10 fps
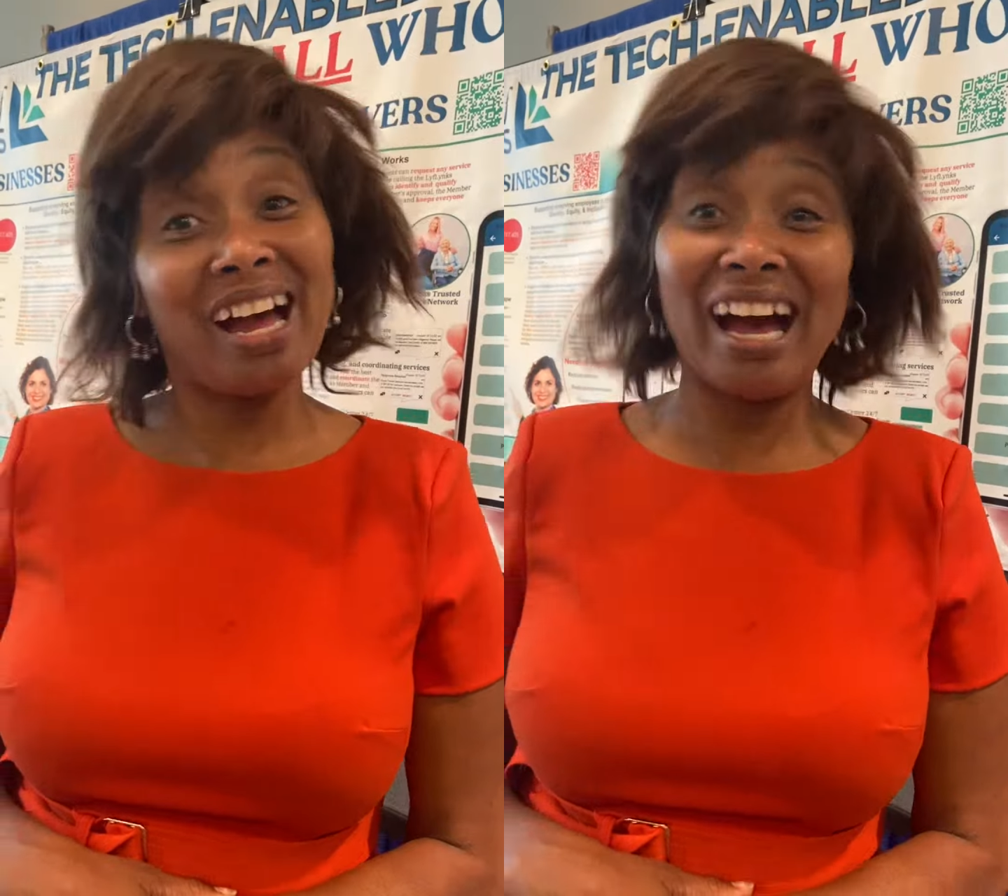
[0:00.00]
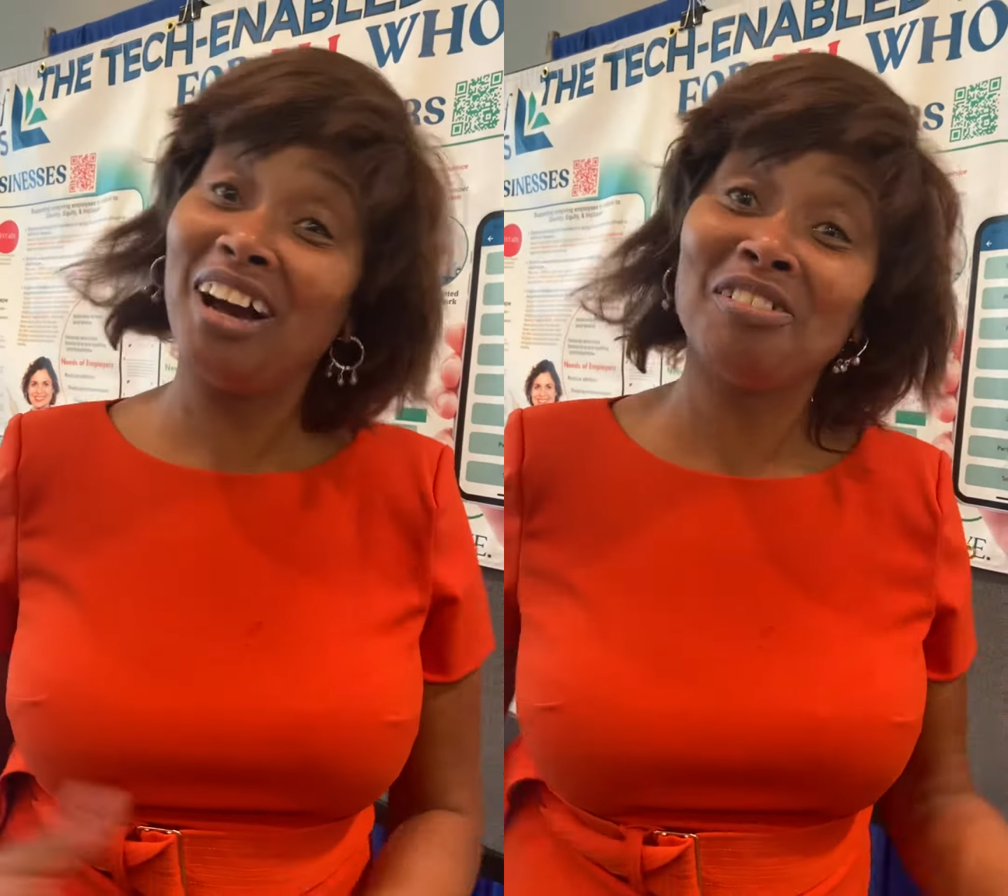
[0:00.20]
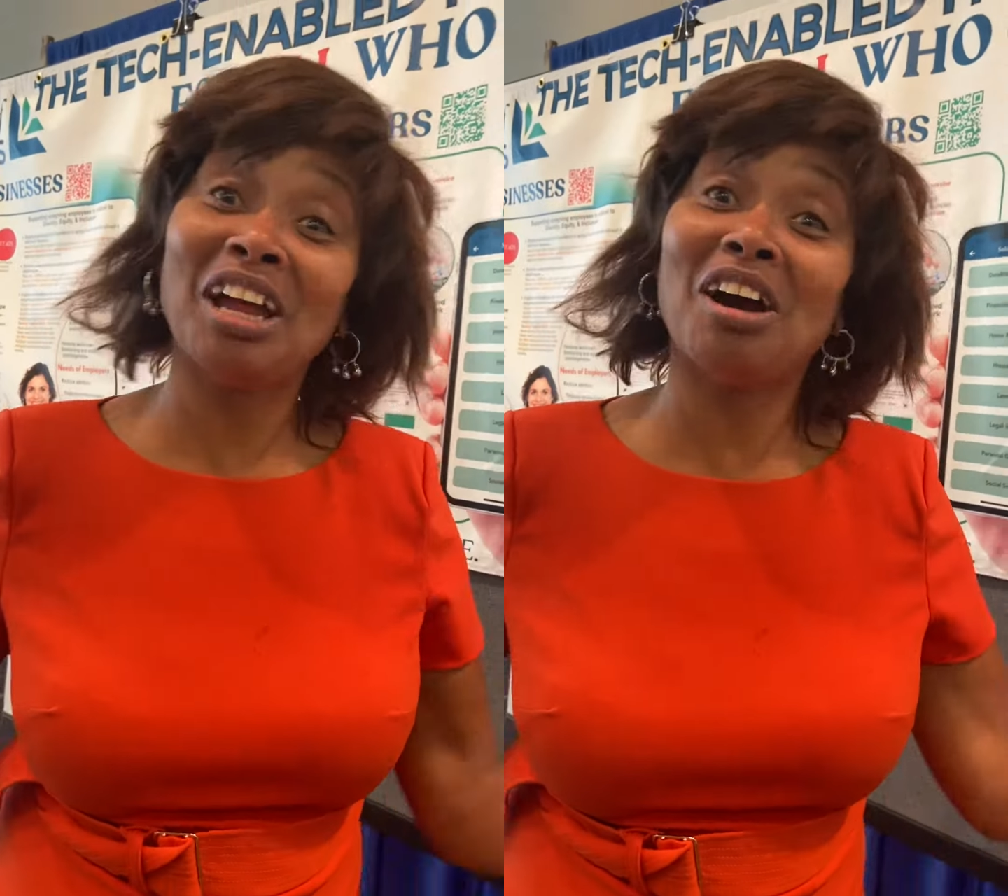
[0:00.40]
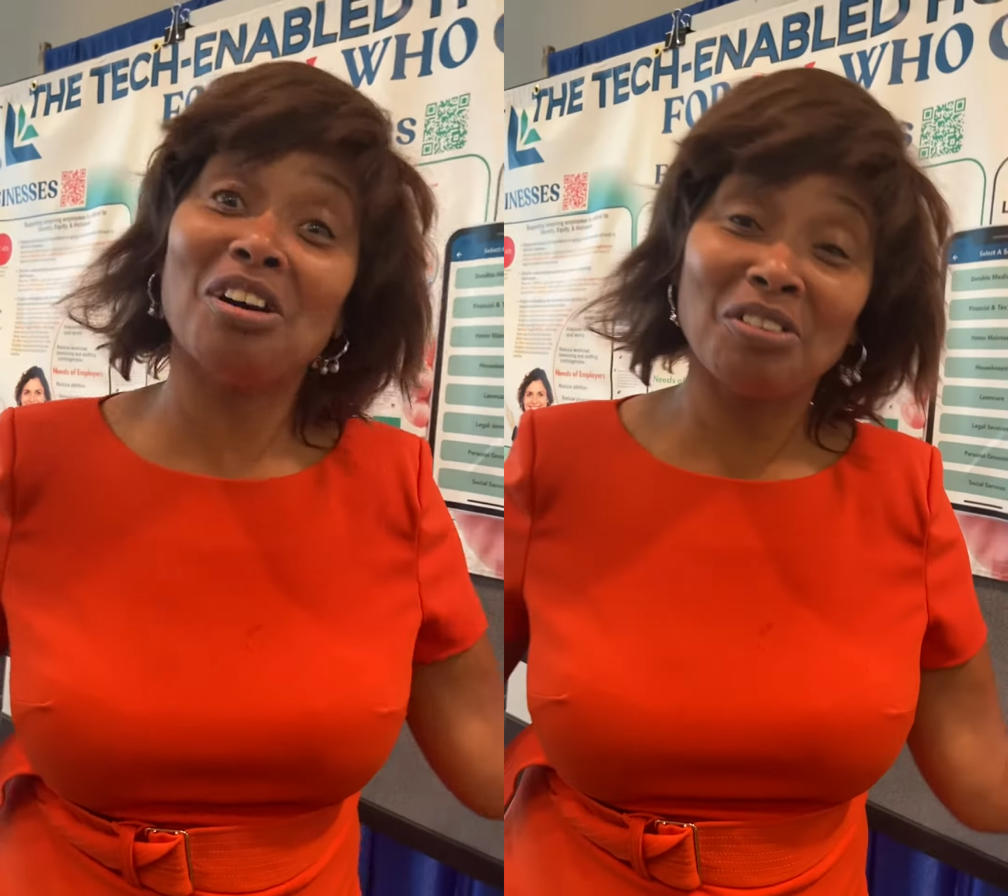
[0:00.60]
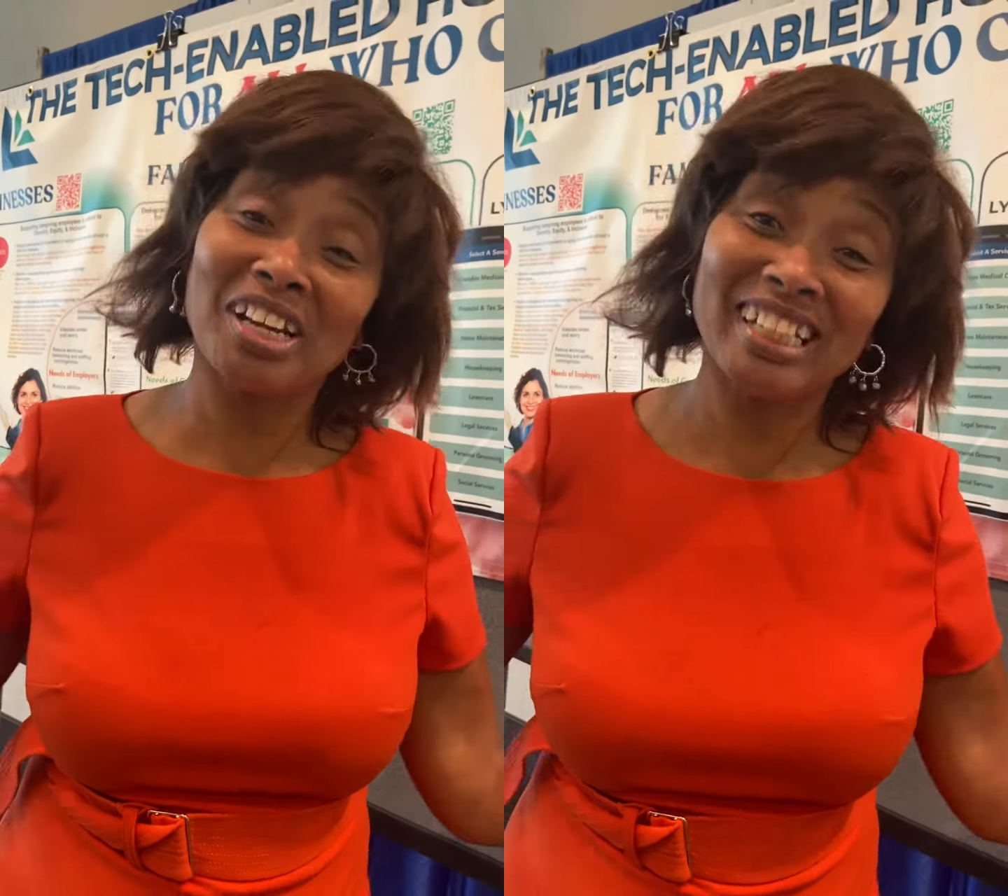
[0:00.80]
I don't know.
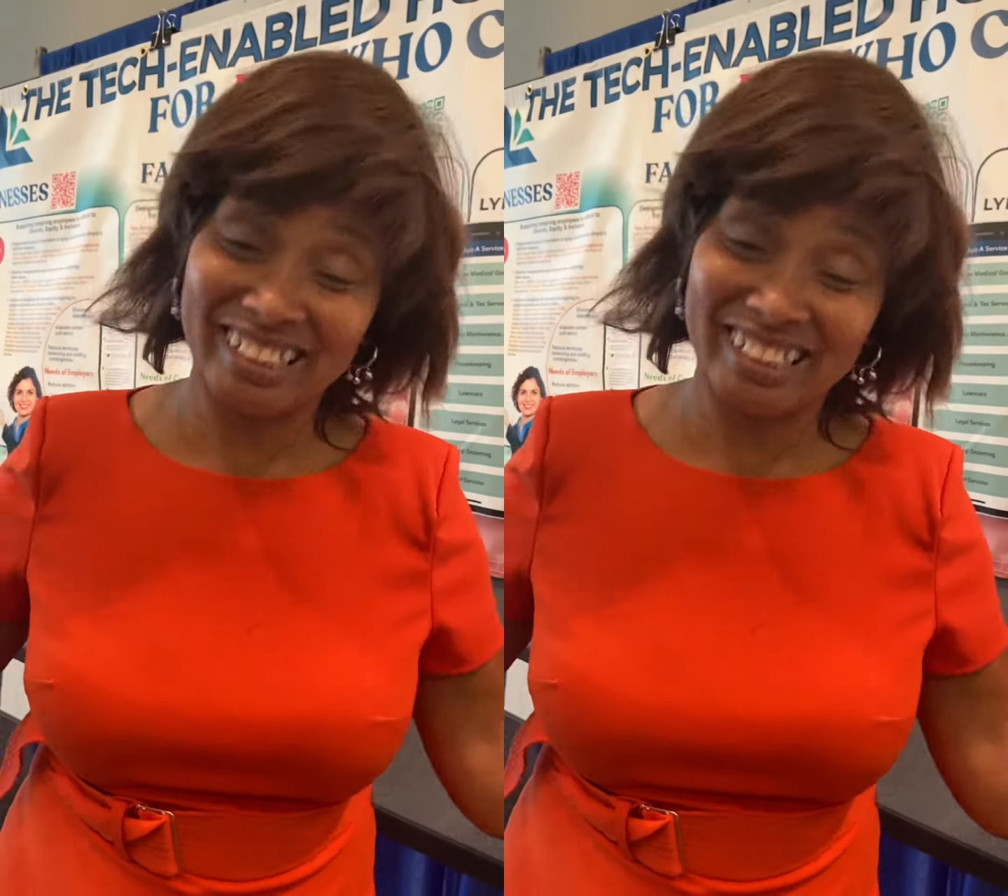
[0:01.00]
What is